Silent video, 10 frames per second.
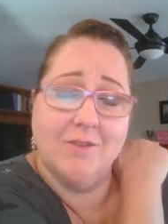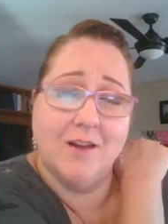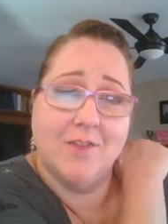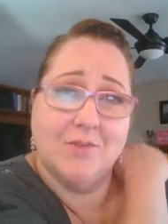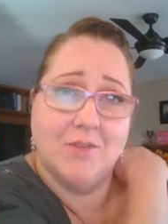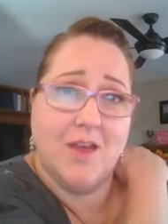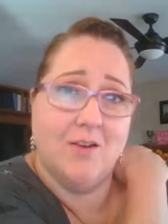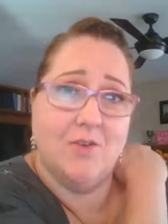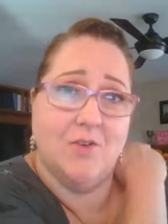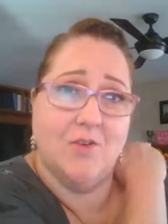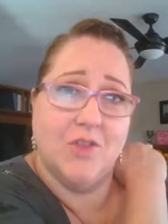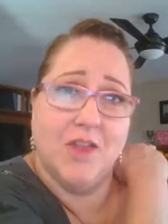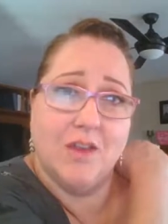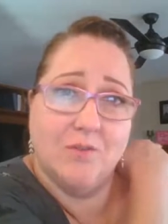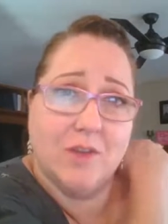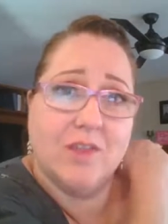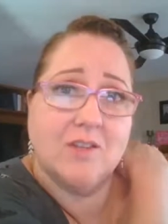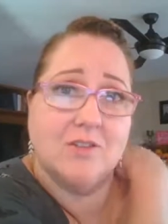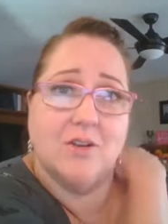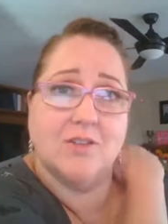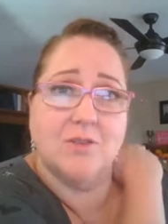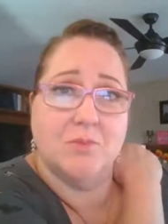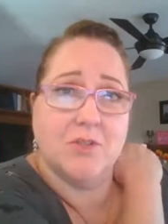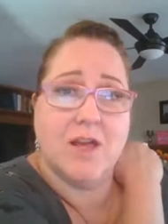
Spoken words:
read through that whole thing of what they do on Super